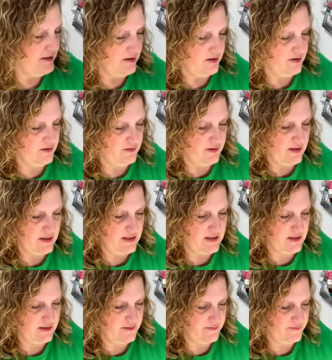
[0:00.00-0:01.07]
all right,
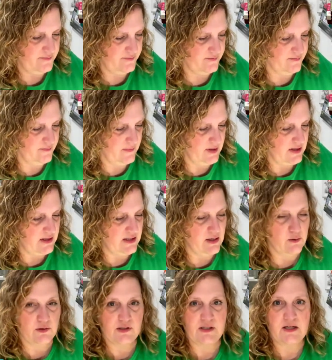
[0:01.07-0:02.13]

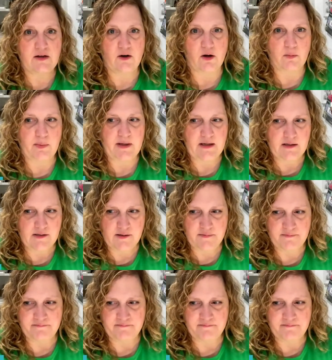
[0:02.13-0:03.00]
Secret C card base,